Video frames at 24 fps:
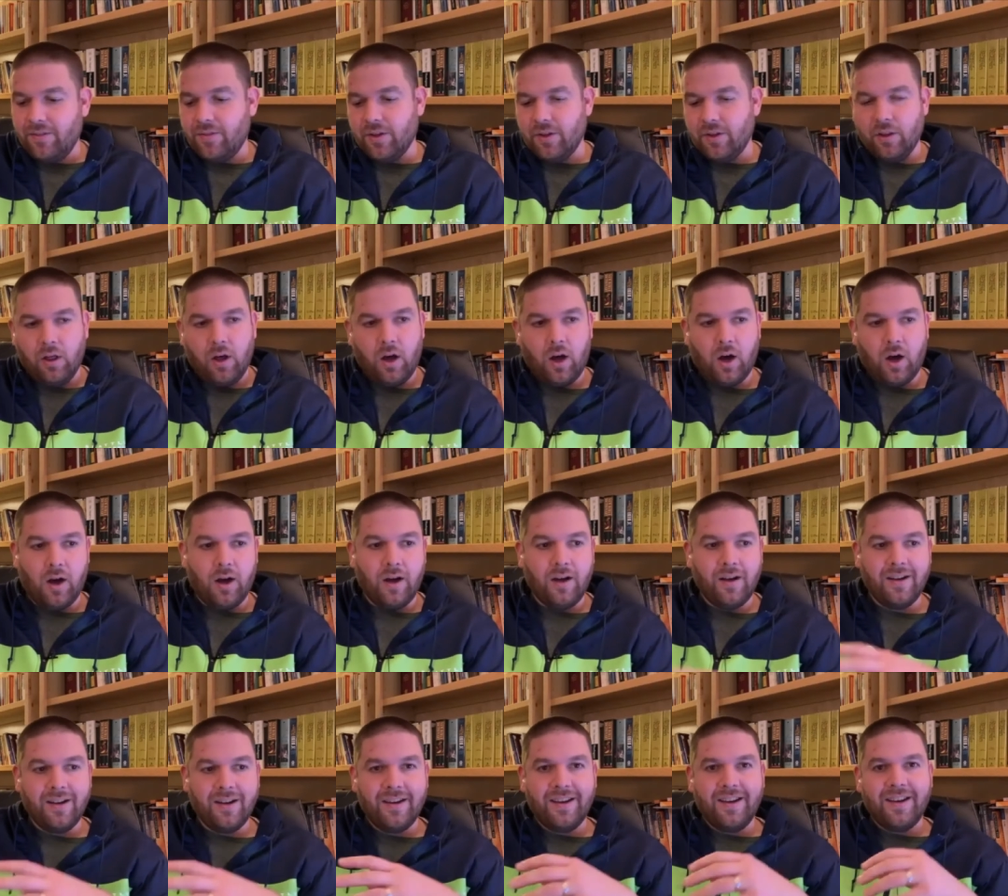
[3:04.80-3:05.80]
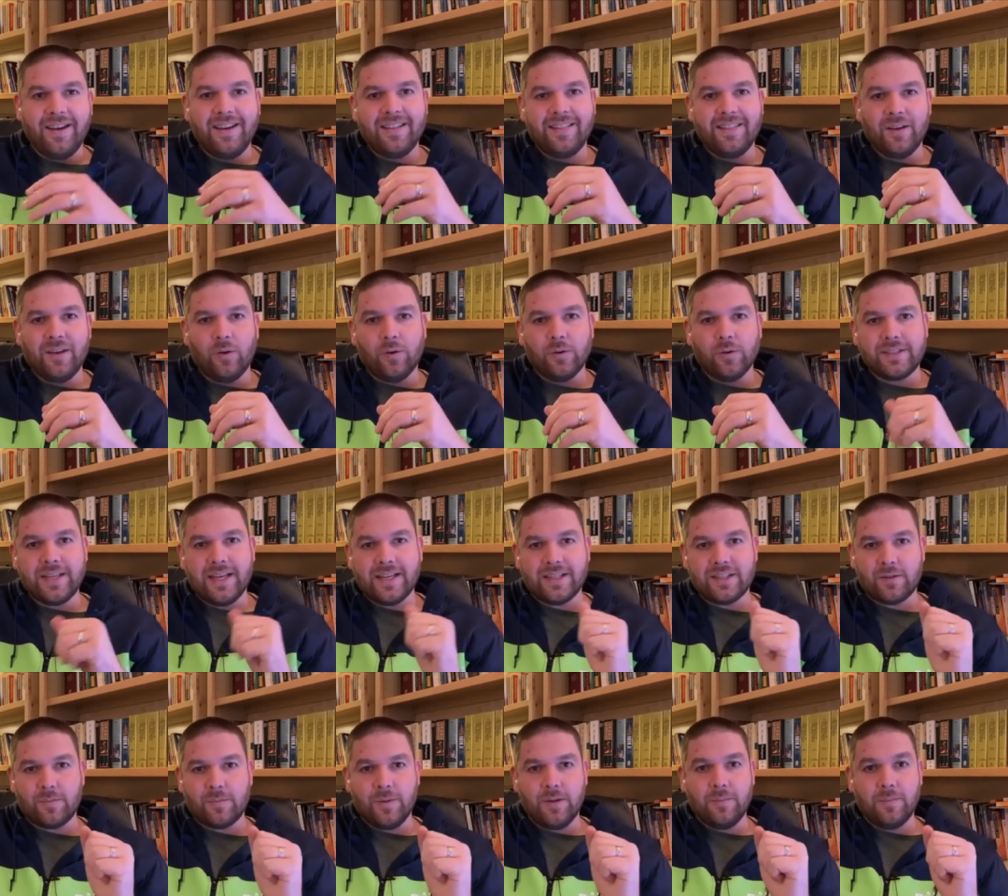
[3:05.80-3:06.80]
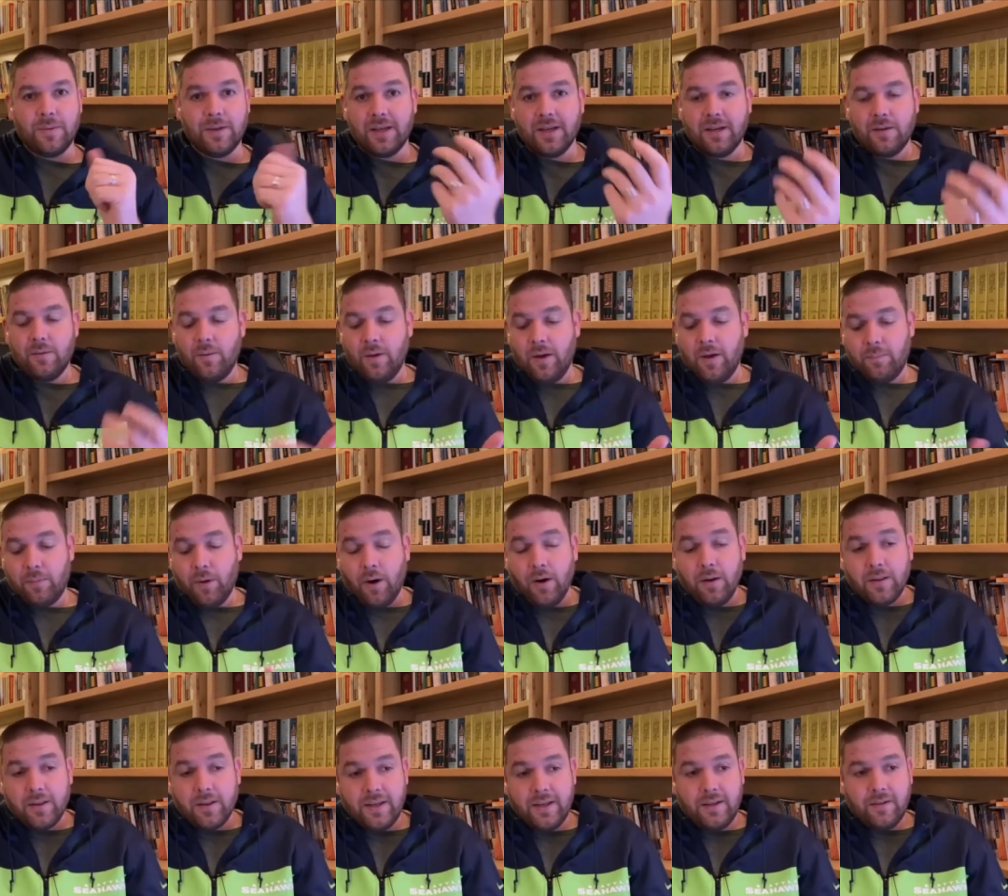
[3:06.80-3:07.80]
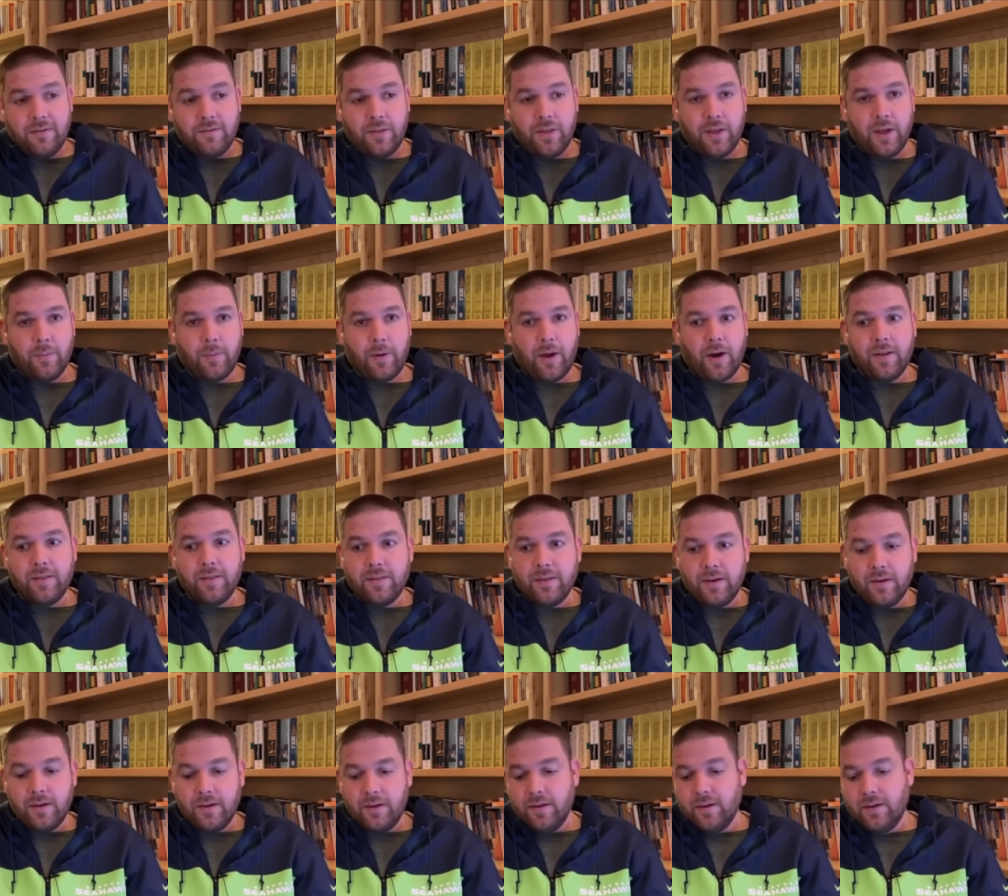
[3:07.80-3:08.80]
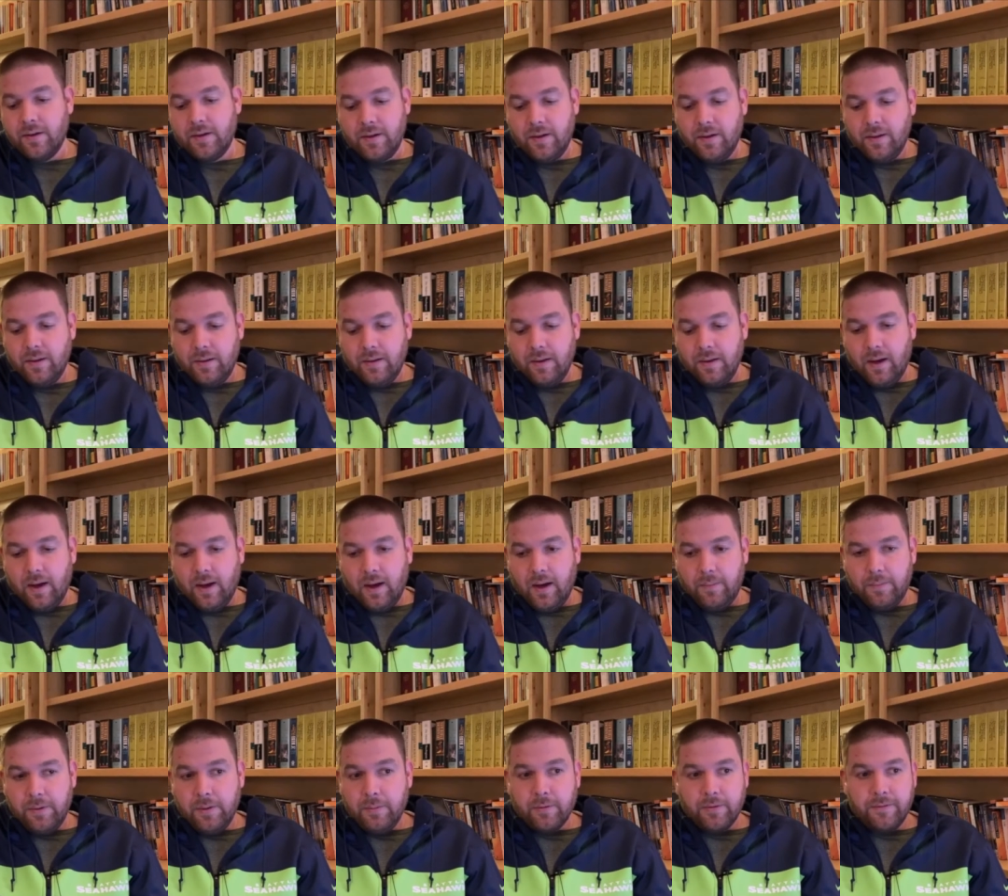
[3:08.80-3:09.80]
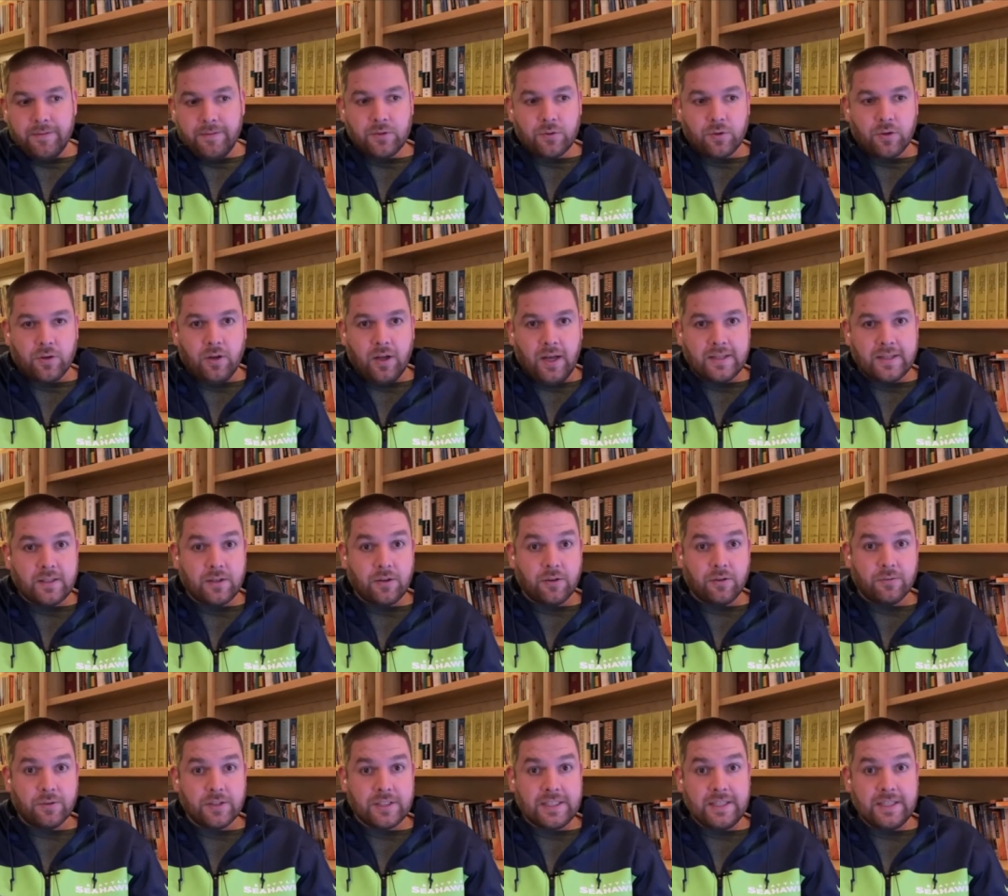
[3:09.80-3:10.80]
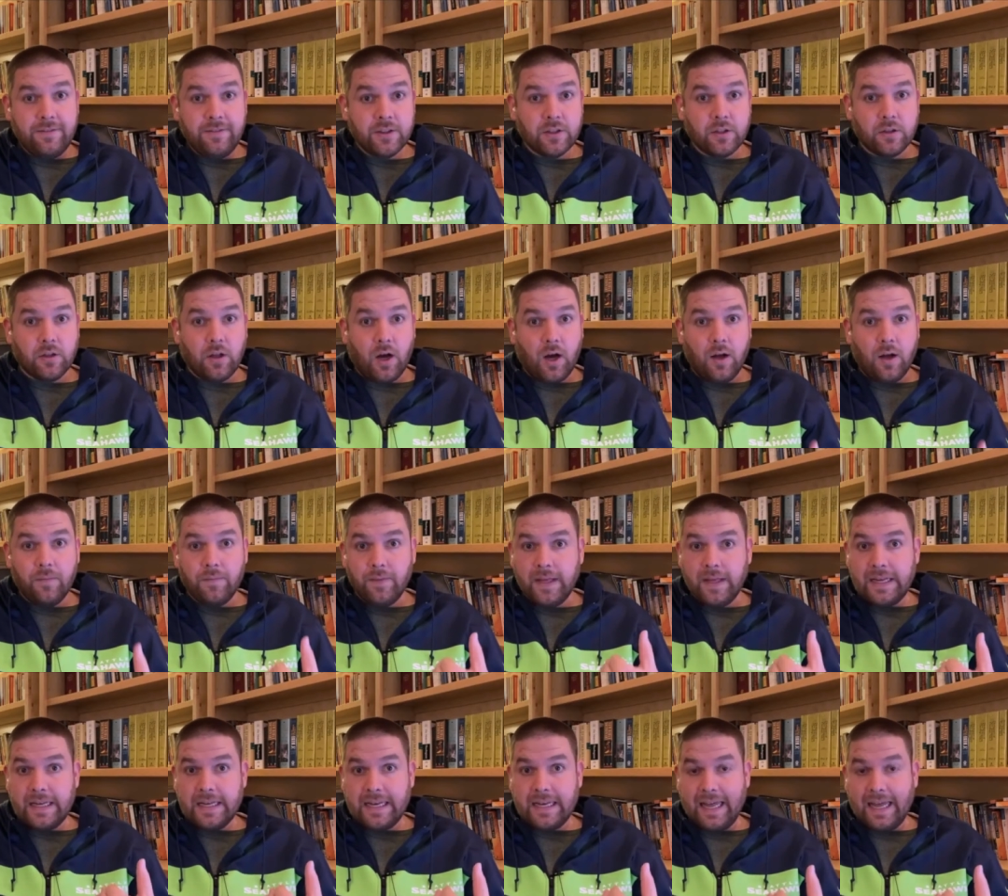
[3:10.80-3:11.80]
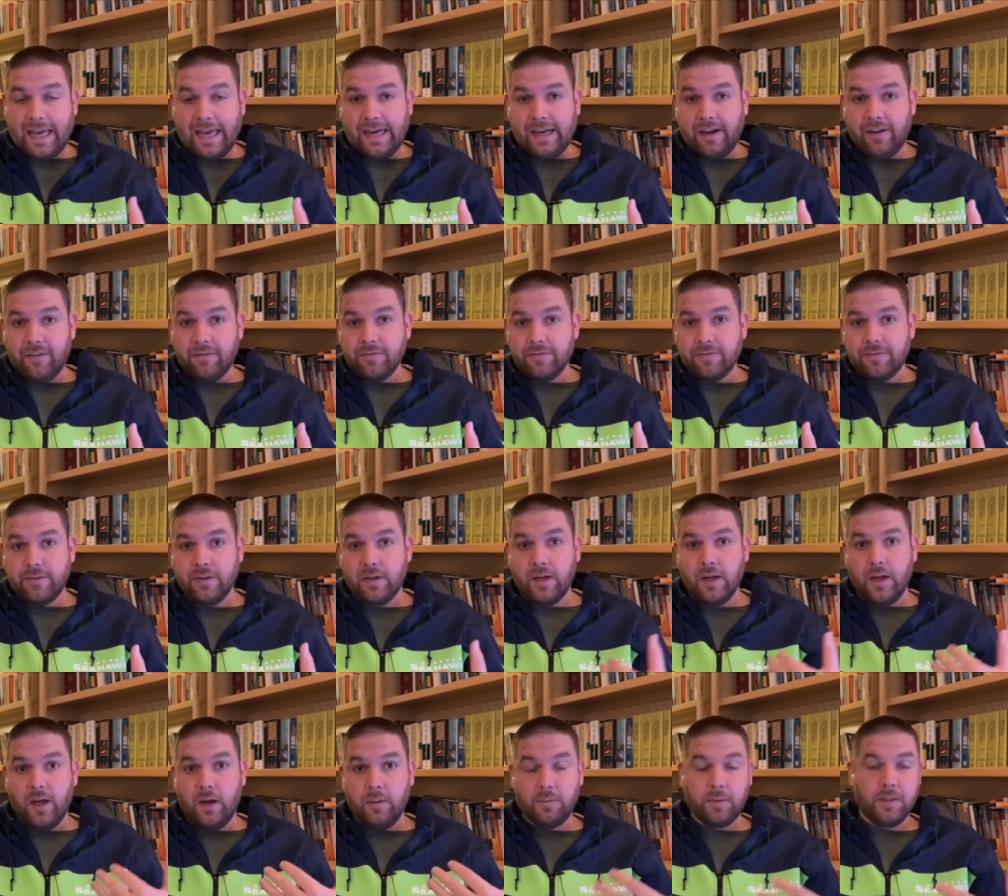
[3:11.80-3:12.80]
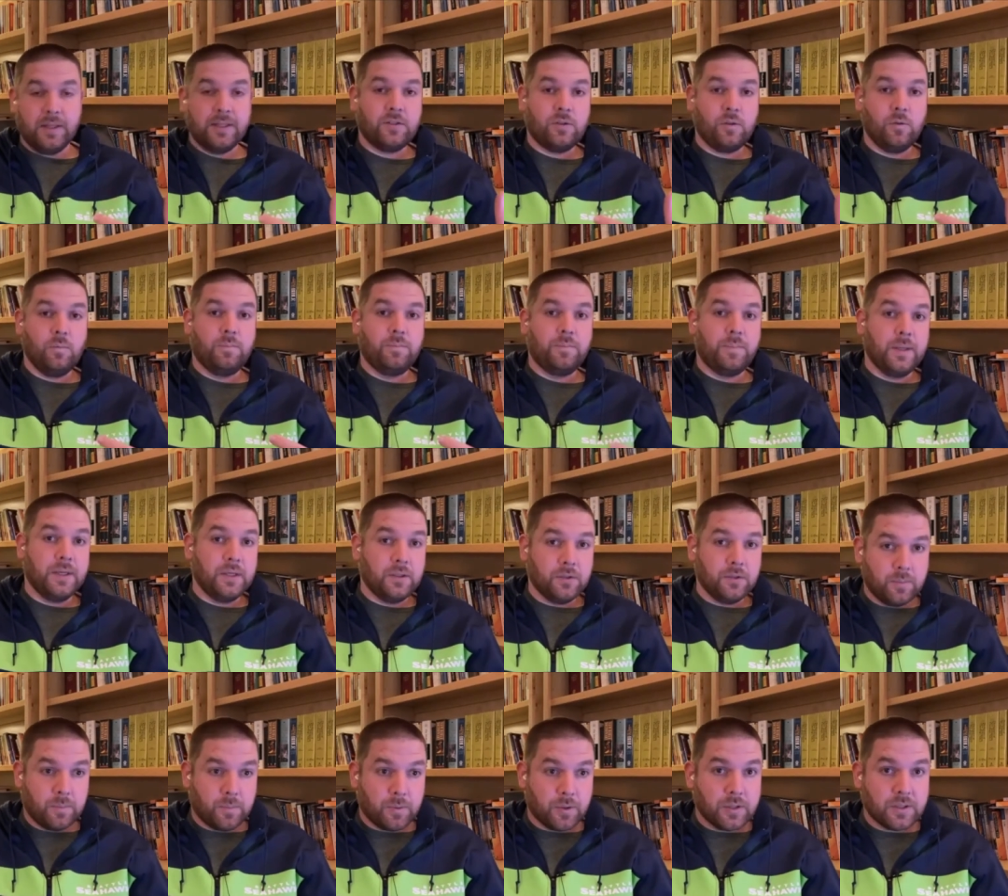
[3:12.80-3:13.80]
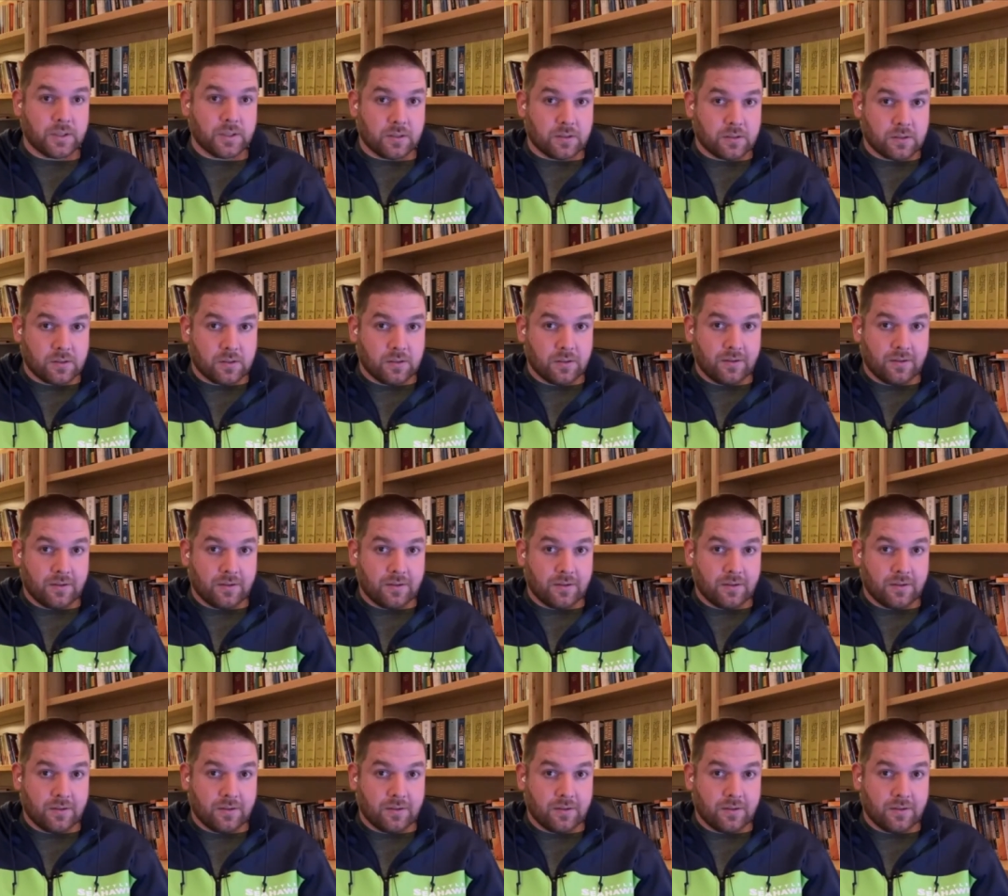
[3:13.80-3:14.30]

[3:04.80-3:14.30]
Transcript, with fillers: the law in the Old Testament because uh, partly, if you think about it, the uh, people of Israel, as they were receiving the law, they didn't have a place to build prisons.